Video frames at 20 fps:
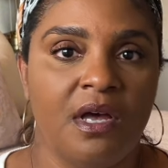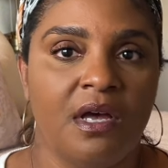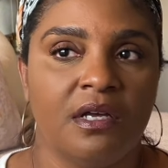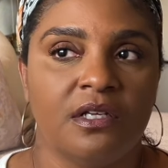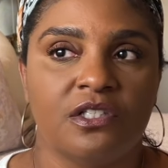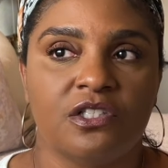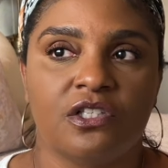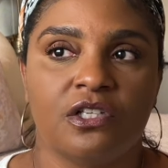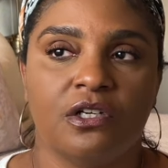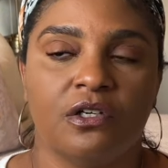
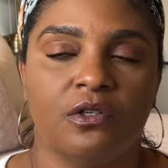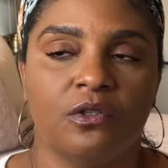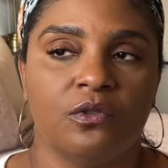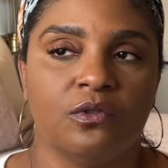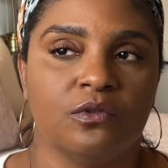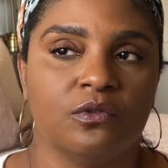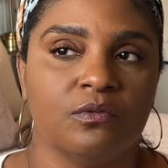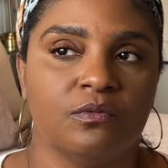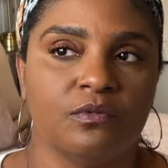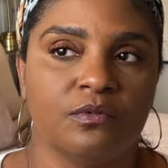
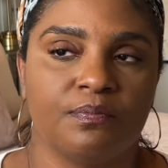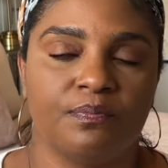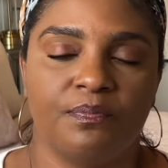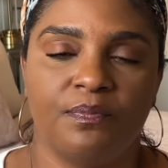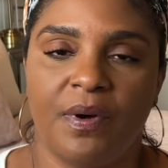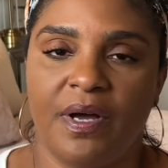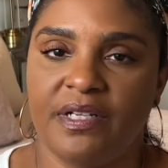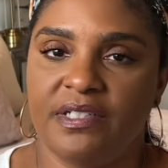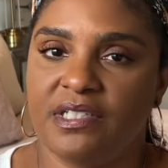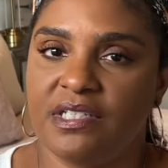So
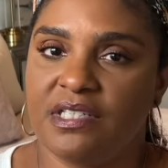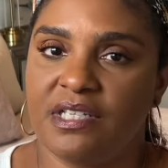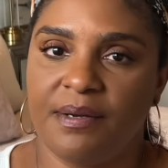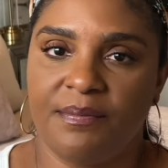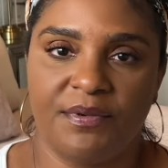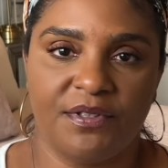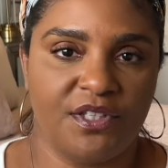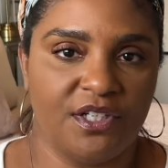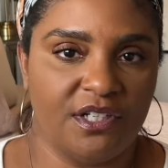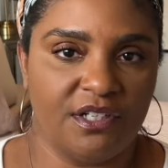by
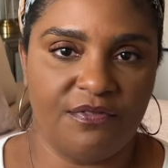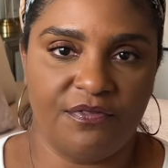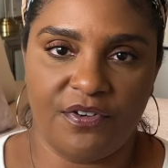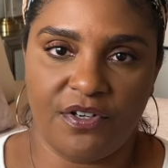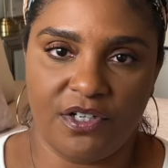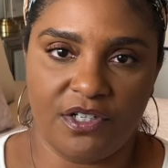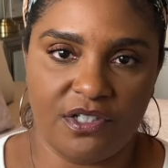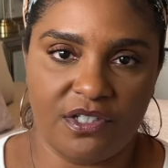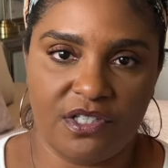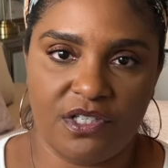December
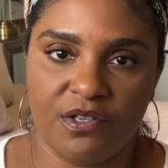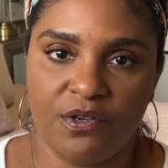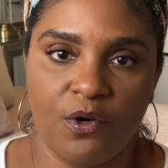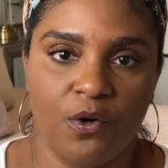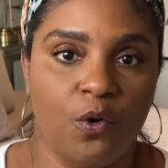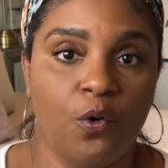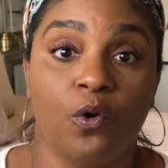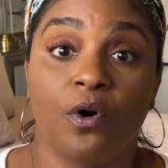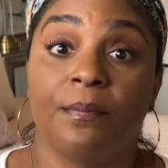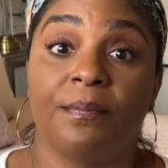31st
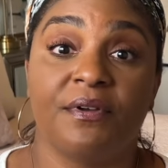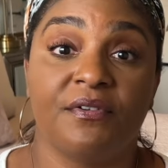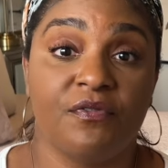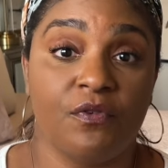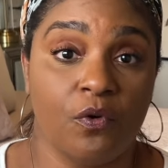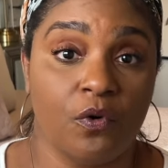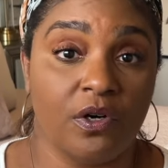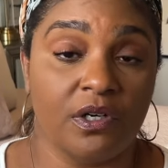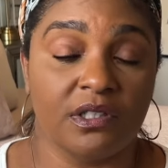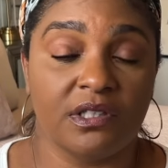or
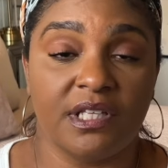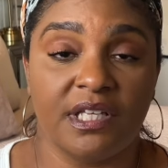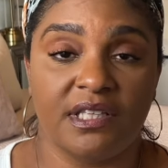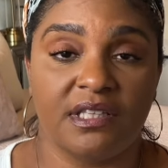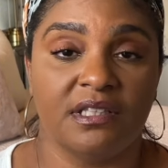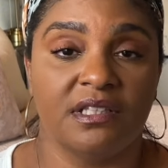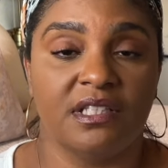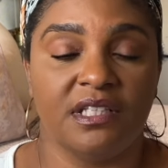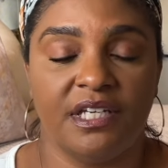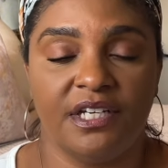before
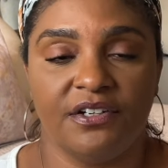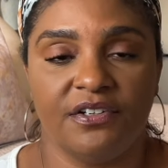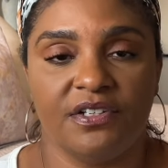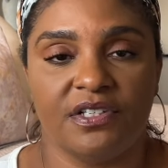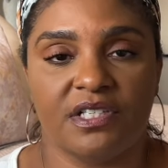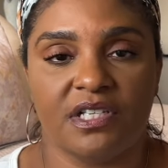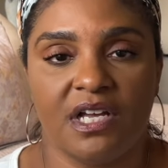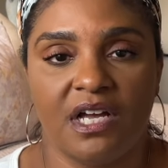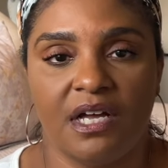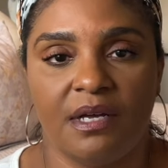that, the year
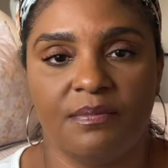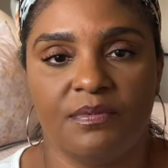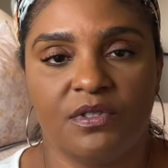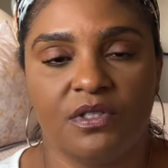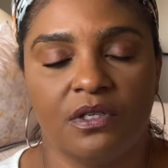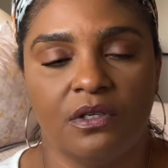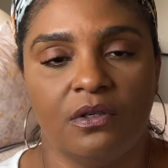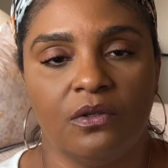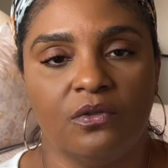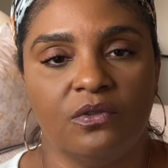is up.
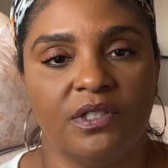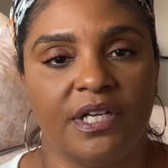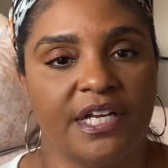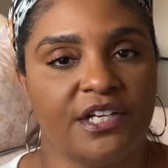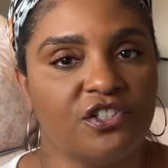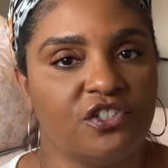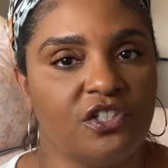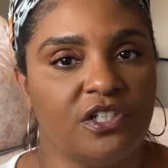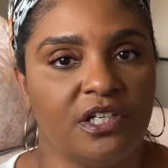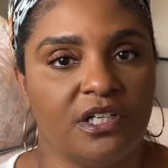So
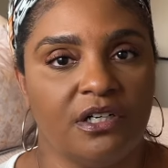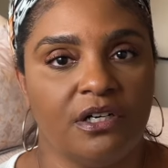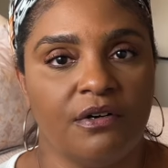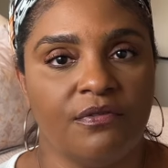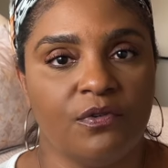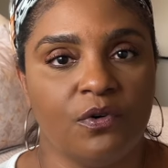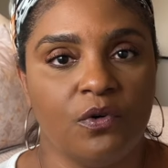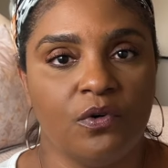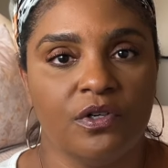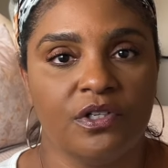next year, of
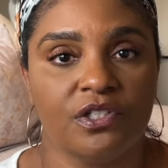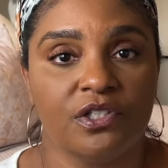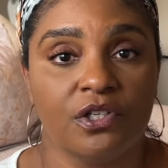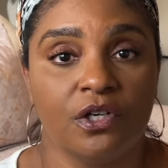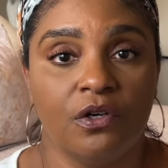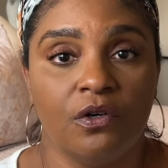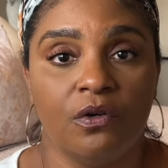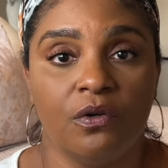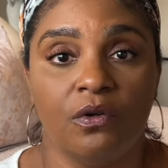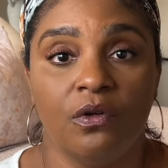course, the
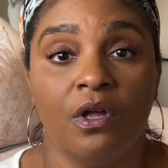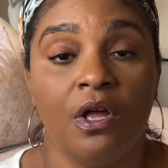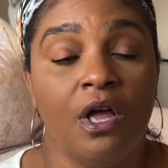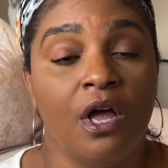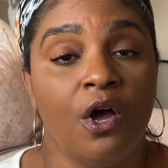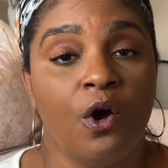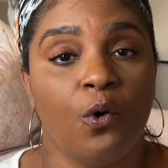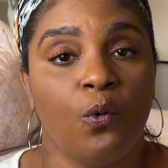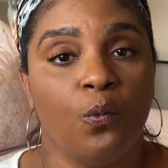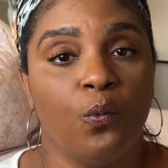goal
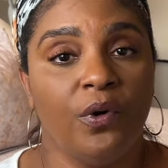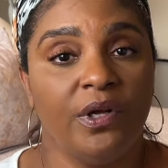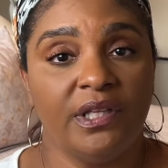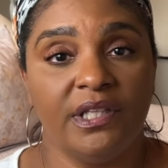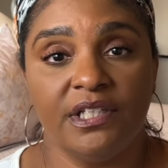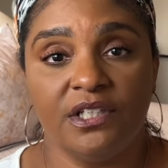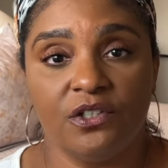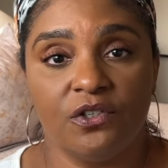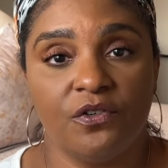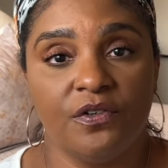will
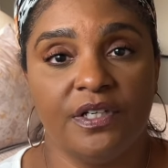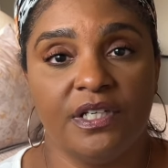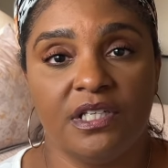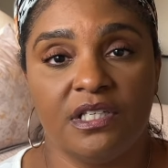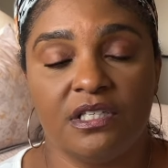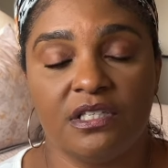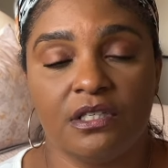increase.